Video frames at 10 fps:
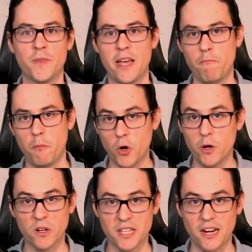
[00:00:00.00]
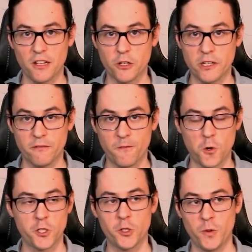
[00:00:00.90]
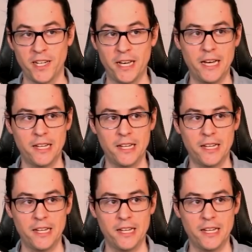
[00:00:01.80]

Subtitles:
And boy, was I not looking forward to it.